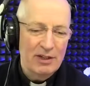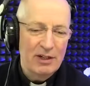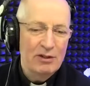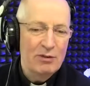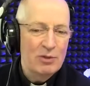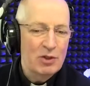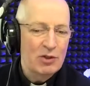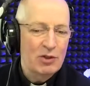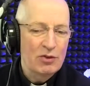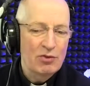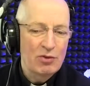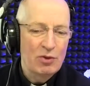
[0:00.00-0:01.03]
How much
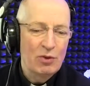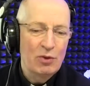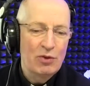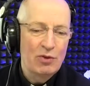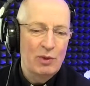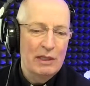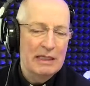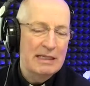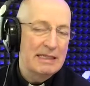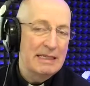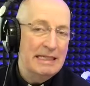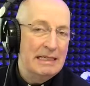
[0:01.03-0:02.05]
control do we
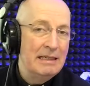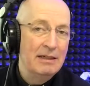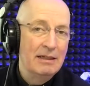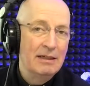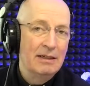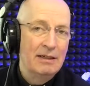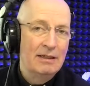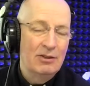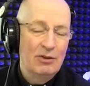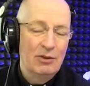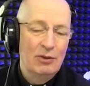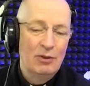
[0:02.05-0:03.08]
concede
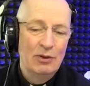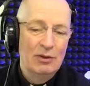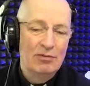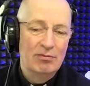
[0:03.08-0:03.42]
to